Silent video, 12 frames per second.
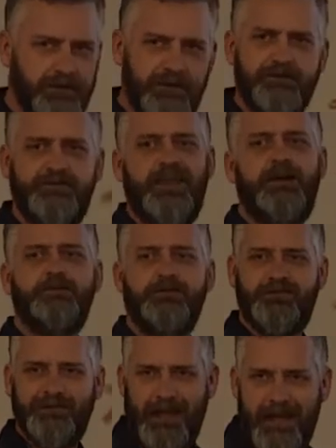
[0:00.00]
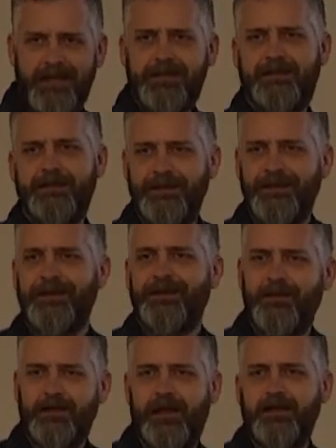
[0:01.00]
sounds like
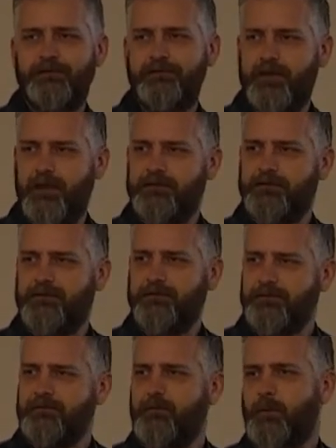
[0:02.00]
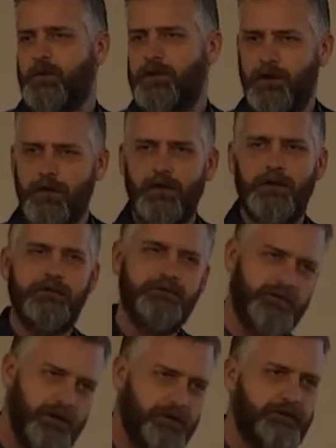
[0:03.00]
the kind of things we heard in
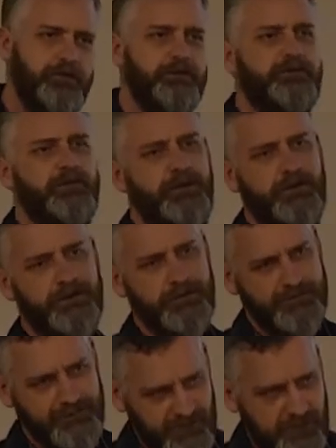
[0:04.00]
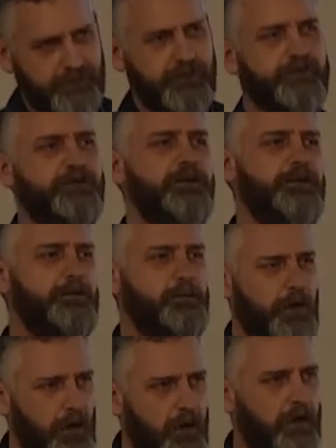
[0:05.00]
Genesis, and then in Jesus, and then in
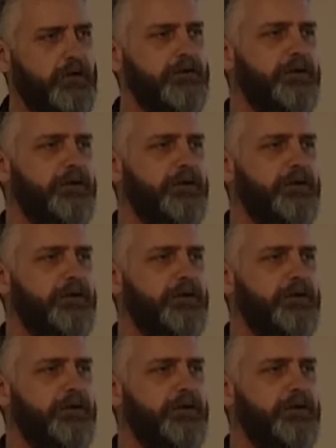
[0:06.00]
Paul.